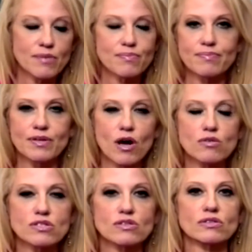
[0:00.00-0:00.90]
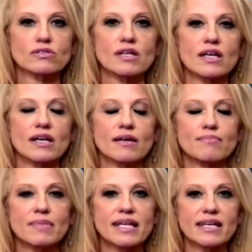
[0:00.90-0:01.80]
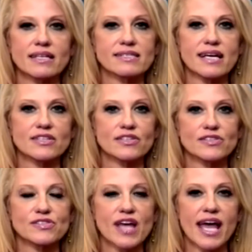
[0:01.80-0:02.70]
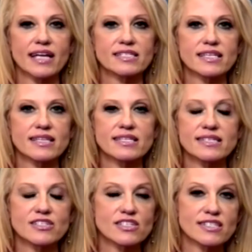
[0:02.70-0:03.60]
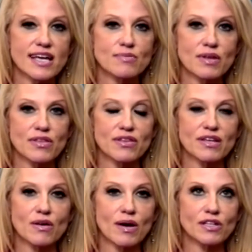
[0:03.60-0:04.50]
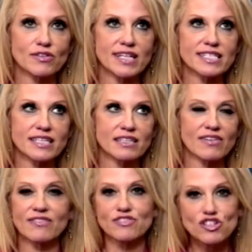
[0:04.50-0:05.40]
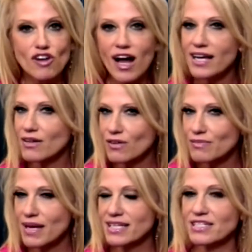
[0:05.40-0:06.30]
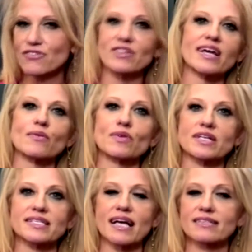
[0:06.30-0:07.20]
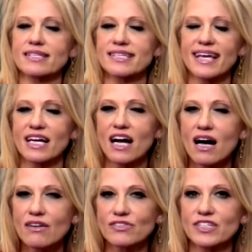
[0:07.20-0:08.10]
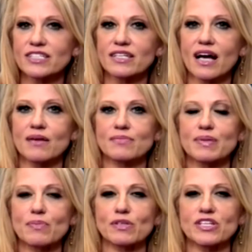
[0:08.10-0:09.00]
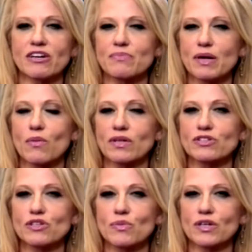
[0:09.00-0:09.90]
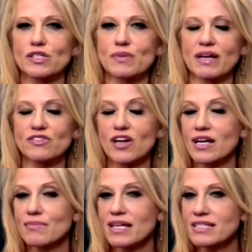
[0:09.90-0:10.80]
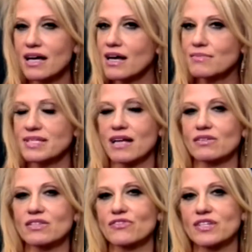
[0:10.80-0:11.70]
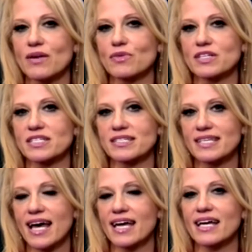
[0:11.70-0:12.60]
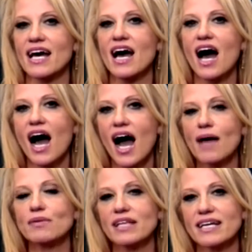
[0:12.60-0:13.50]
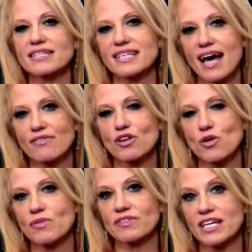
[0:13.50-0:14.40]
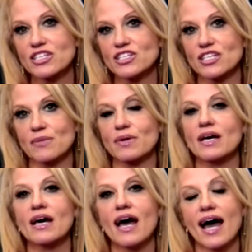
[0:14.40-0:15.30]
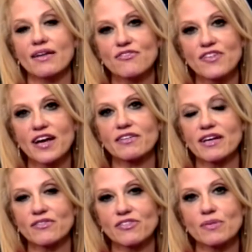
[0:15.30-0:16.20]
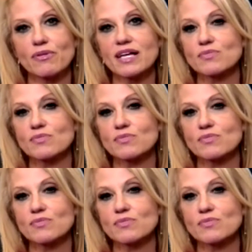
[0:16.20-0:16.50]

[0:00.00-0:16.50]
our coastal media centers. And this is just said with, you know, a great deal of, I've tried on many different networks now, it doesn't get covered, um, people cherry pick one or two words, but I've tried many times now on different networks to say, I would like us to have an open relationship and a fair okay. and free